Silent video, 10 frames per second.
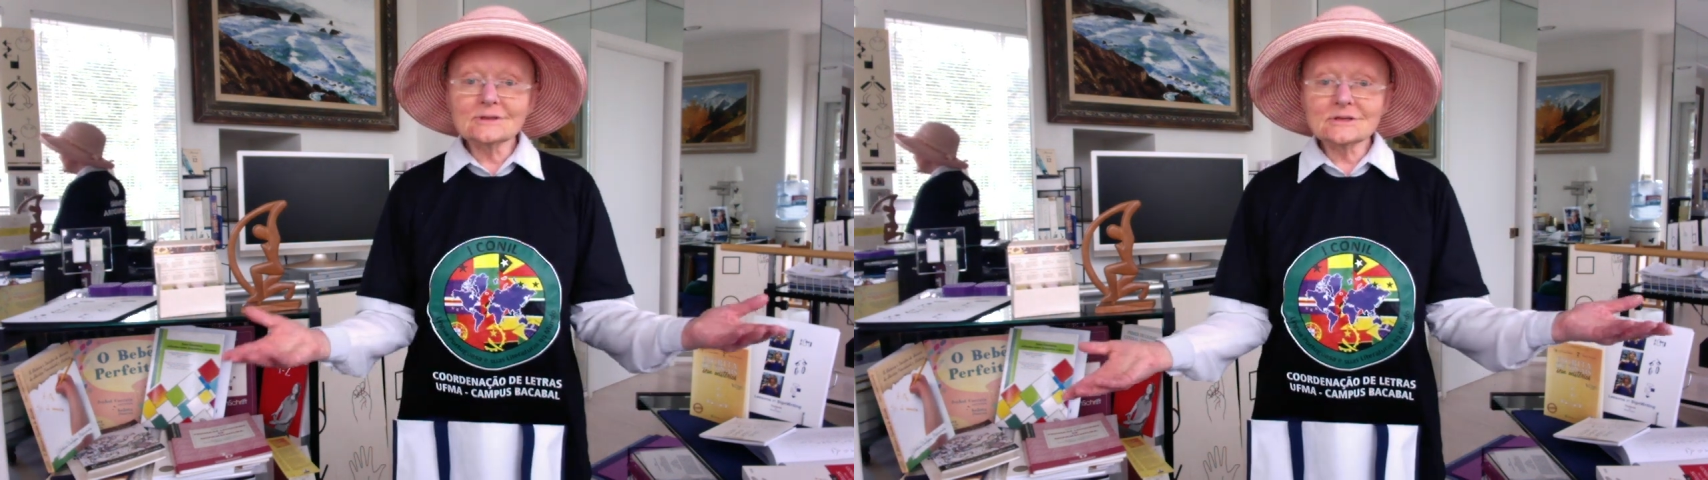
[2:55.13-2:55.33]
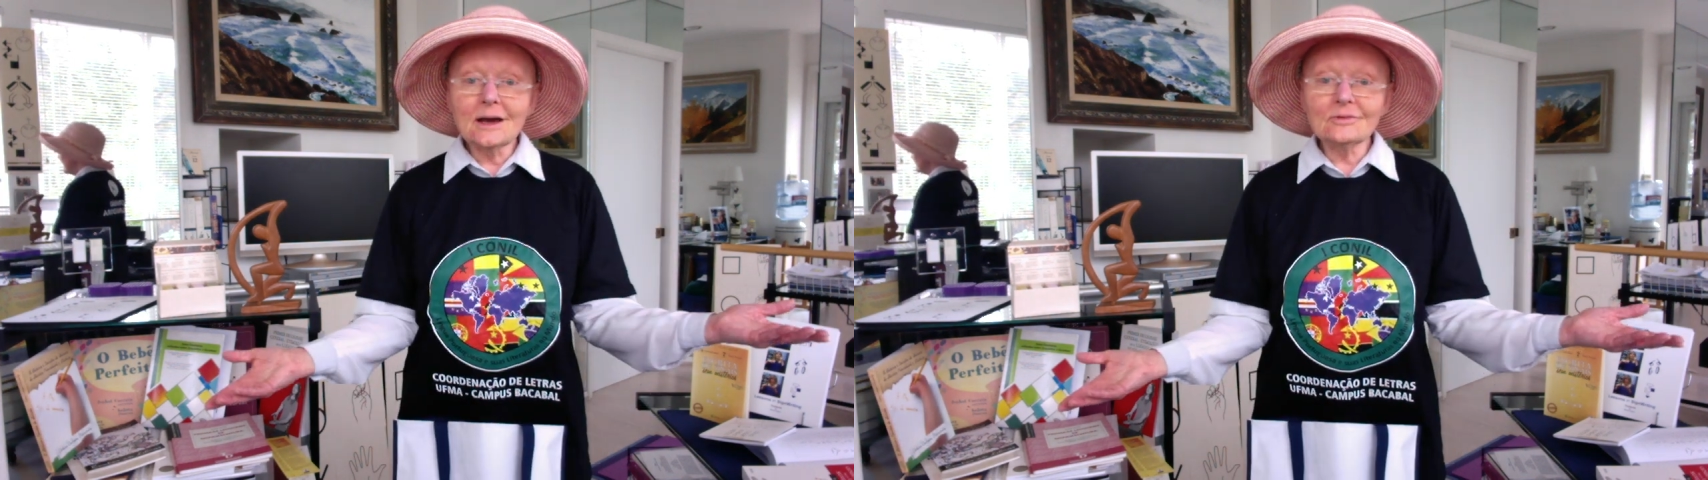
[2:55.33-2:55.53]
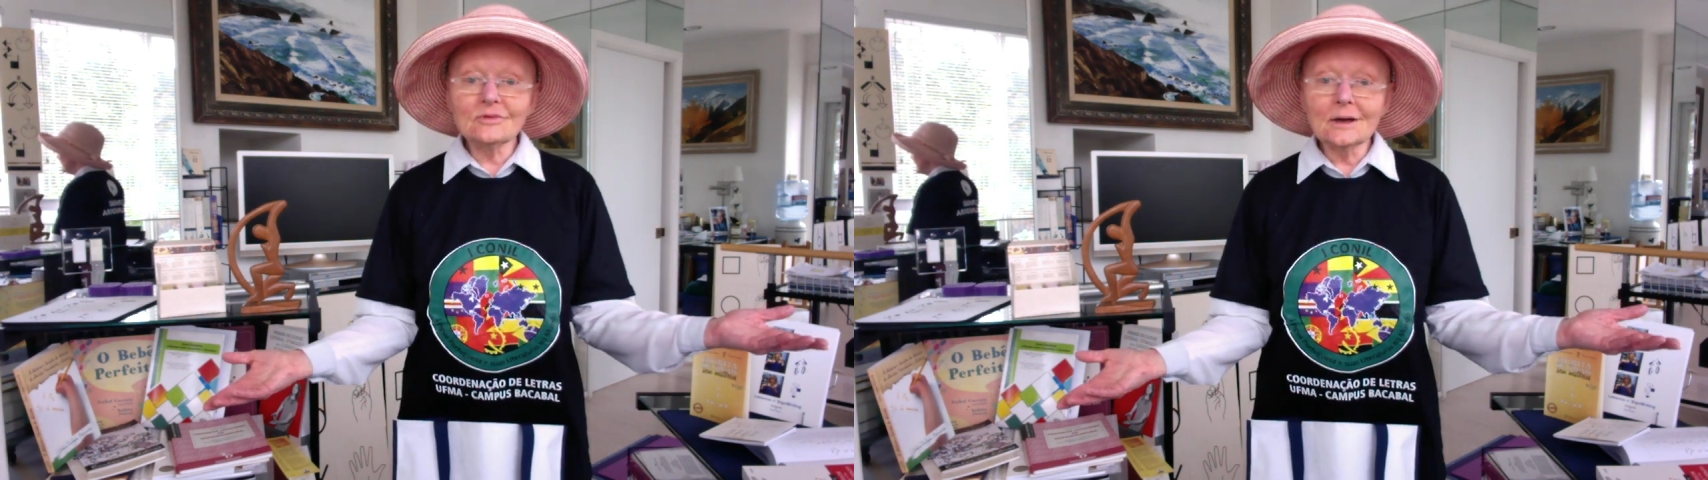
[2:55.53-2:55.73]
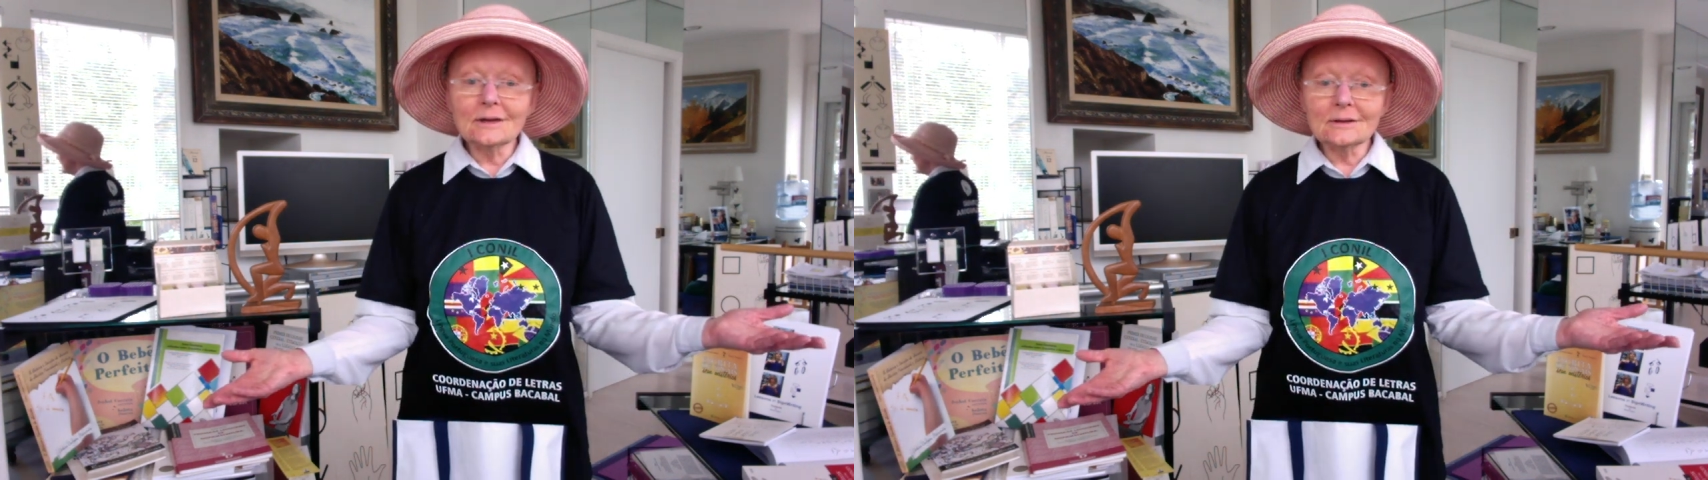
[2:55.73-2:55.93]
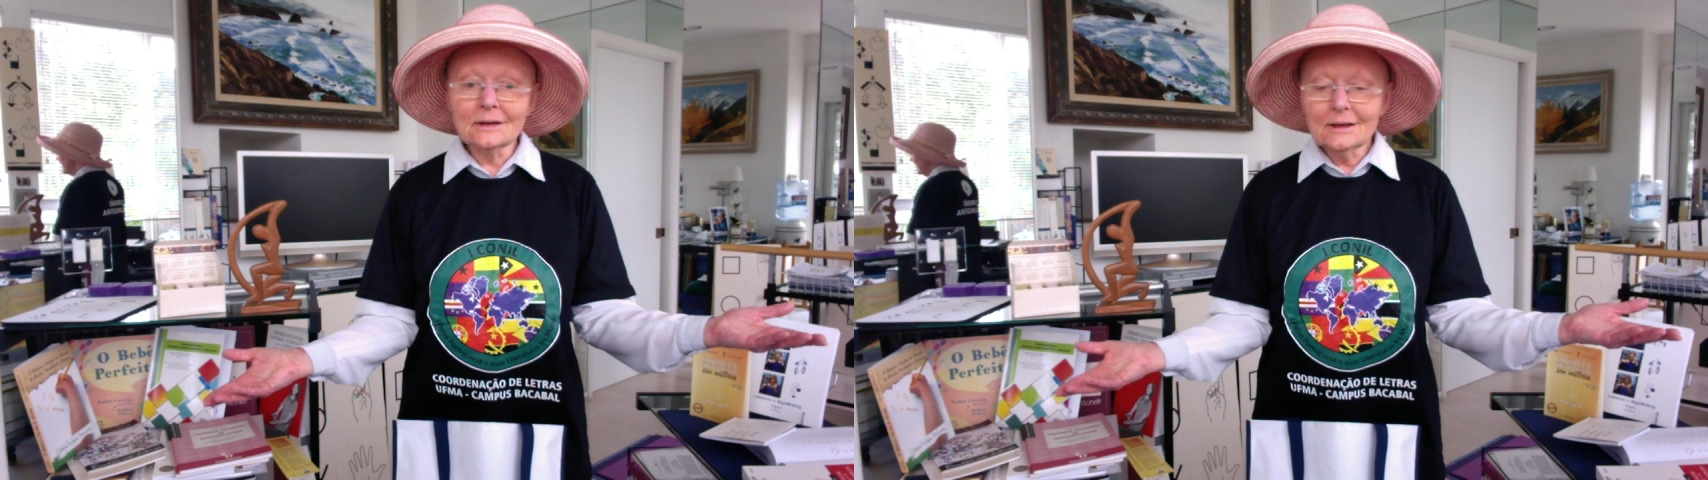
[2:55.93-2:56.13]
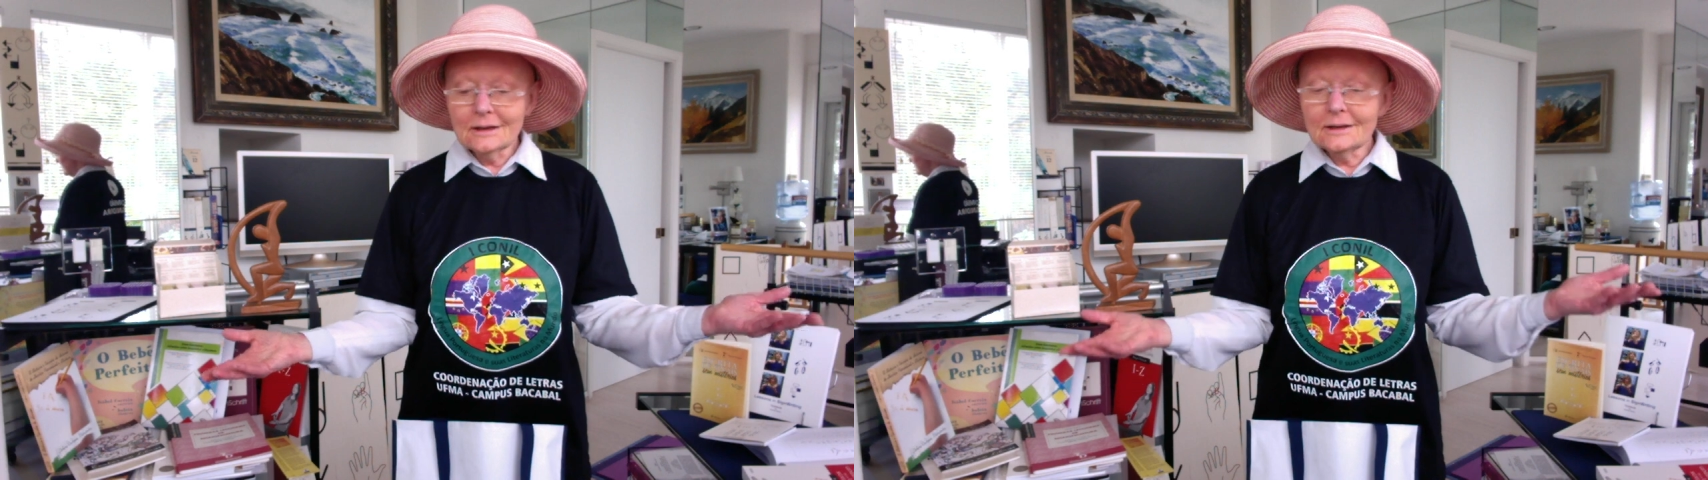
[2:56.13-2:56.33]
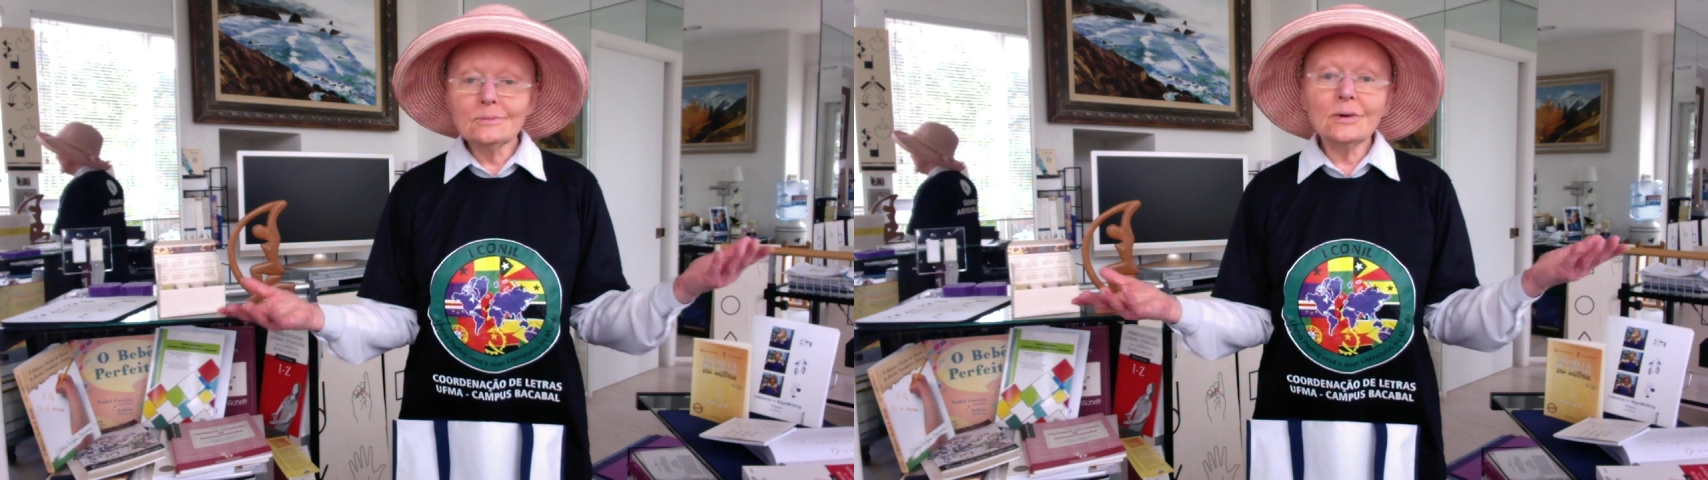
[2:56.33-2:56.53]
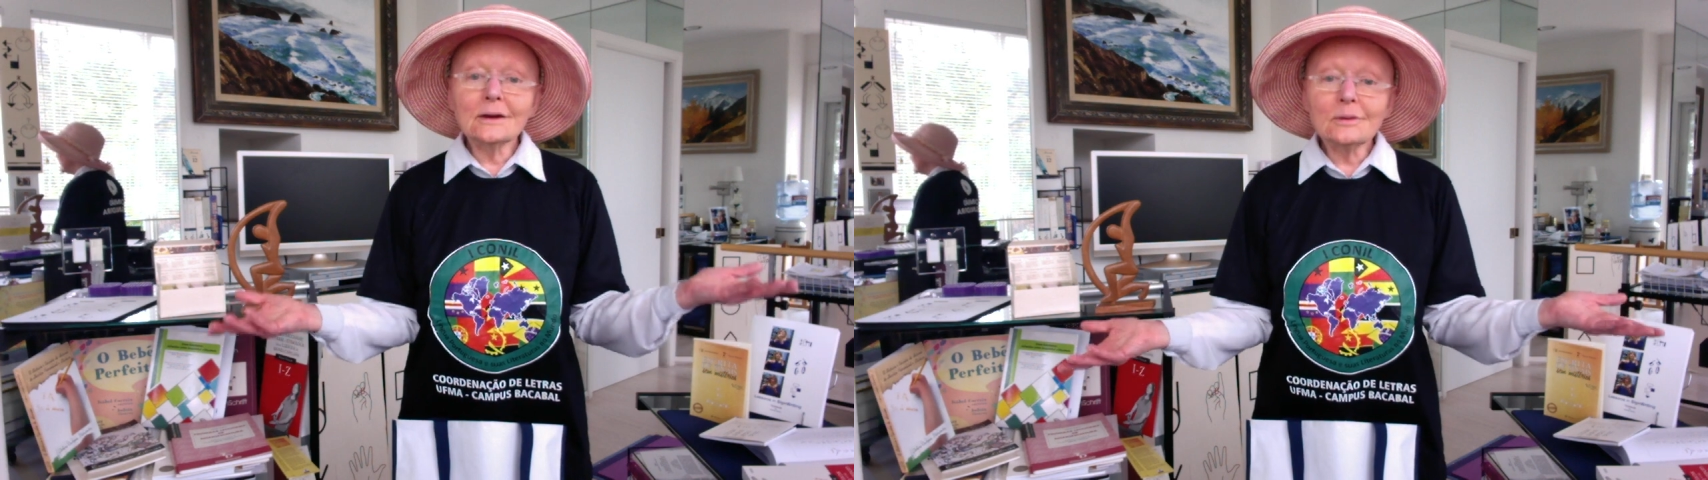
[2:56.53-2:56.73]
sign writing in
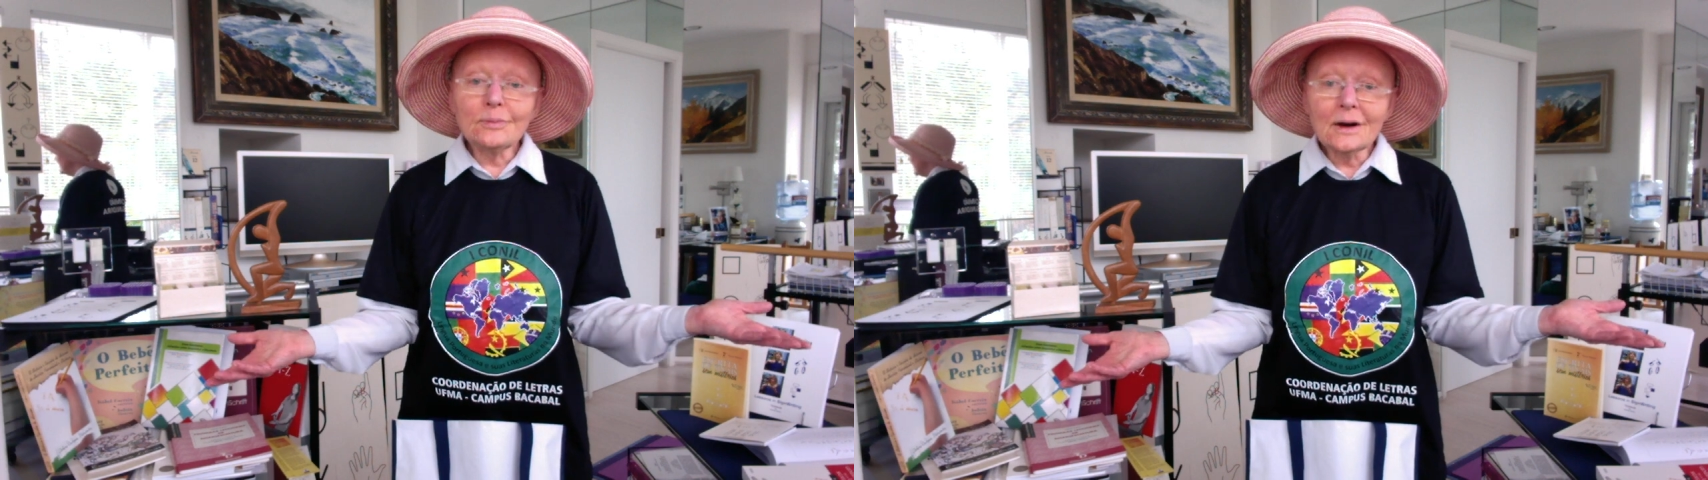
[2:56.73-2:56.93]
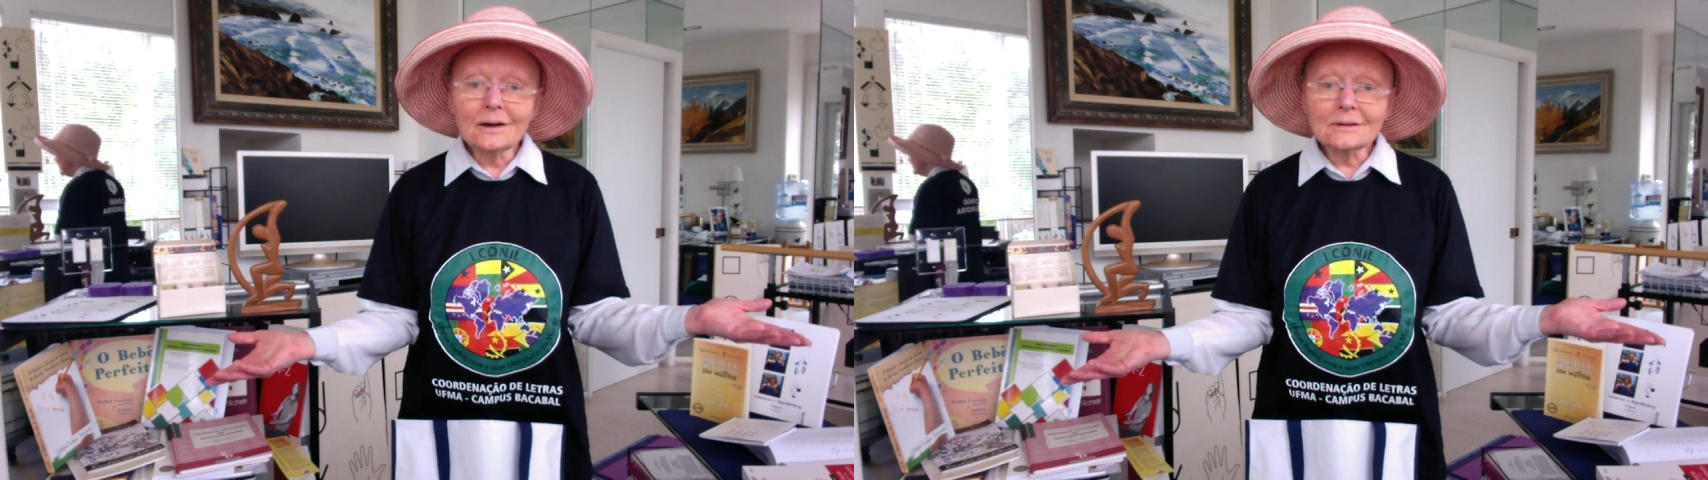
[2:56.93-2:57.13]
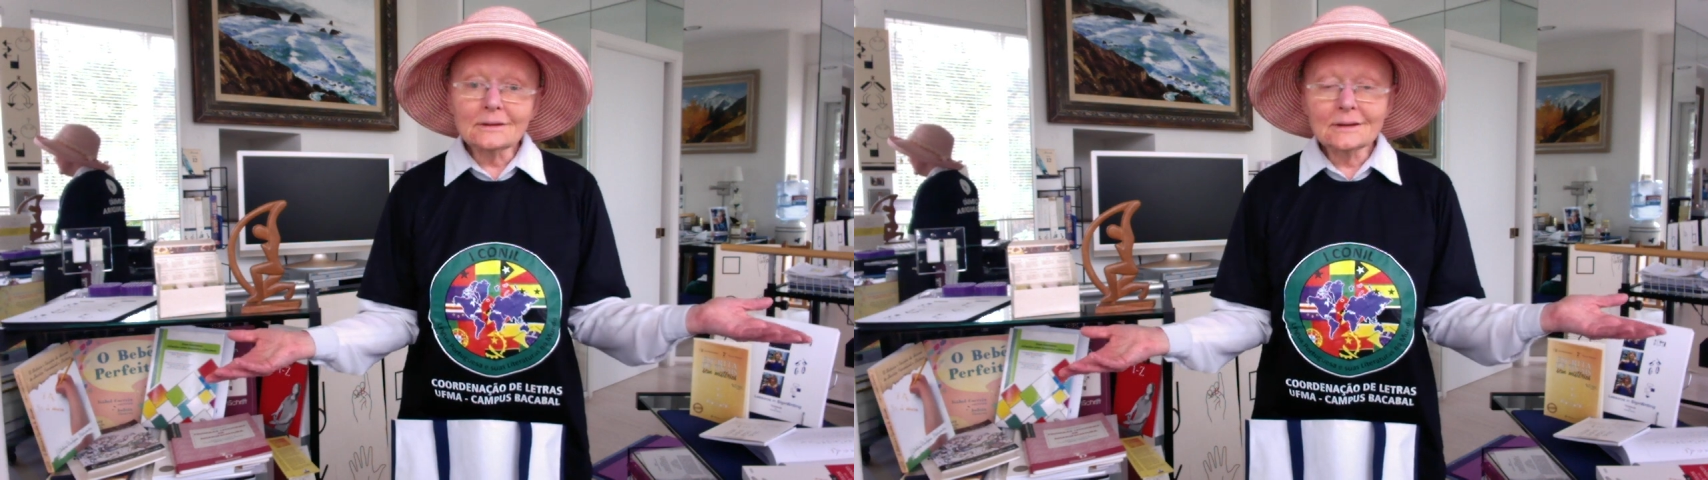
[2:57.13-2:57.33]
Bacabal